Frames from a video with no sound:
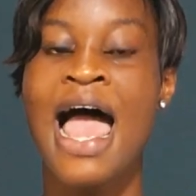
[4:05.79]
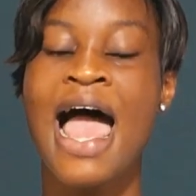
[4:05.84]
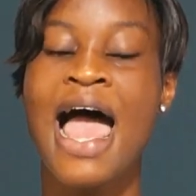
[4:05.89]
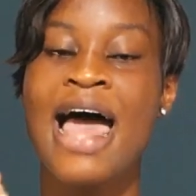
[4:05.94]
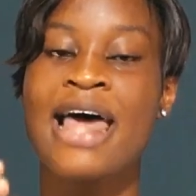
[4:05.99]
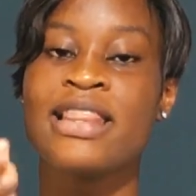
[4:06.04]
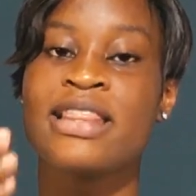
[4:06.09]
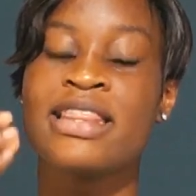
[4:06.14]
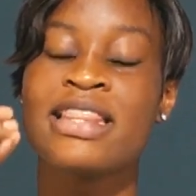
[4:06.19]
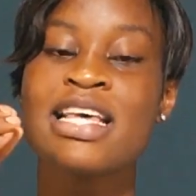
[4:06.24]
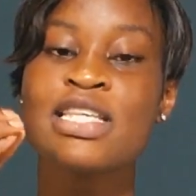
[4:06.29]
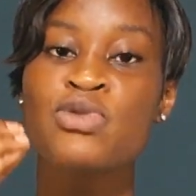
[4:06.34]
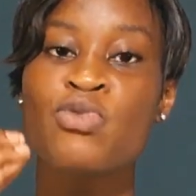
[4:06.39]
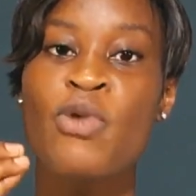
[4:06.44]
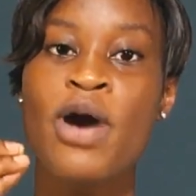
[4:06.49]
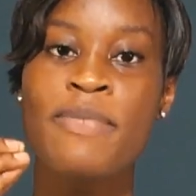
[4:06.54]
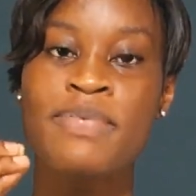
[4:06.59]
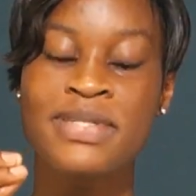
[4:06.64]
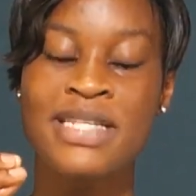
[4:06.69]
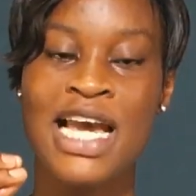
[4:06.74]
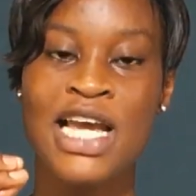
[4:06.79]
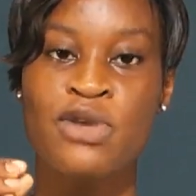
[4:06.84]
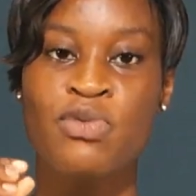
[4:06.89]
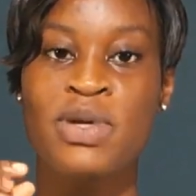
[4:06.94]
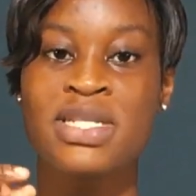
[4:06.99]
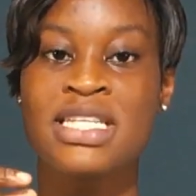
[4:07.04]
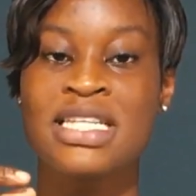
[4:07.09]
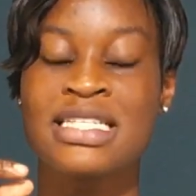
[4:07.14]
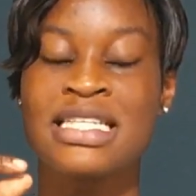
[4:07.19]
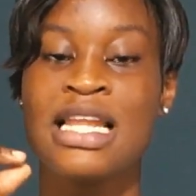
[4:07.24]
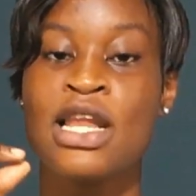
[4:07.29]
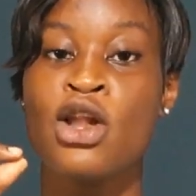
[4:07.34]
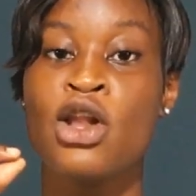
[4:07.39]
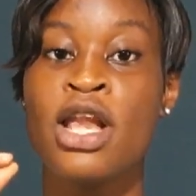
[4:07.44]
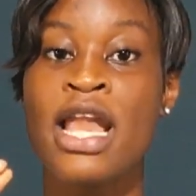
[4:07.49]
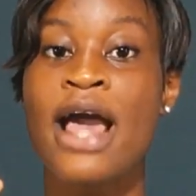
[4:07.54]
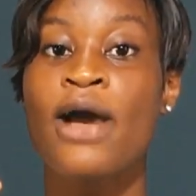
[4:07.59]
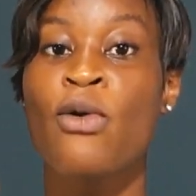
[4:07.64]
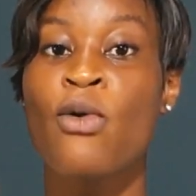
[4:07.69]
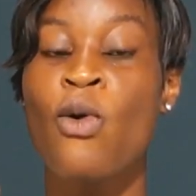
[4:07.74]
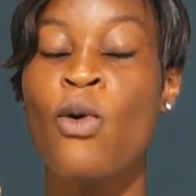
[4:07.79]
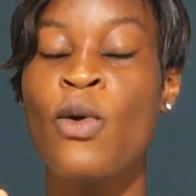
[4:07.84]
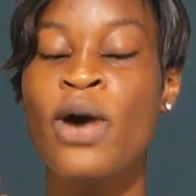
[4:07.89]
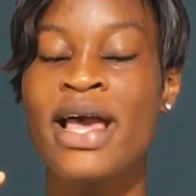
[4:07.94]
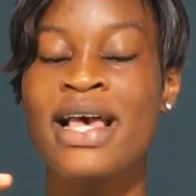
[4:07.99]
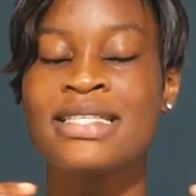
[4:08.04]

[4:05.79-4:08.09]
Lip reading: And this website, which is Lego,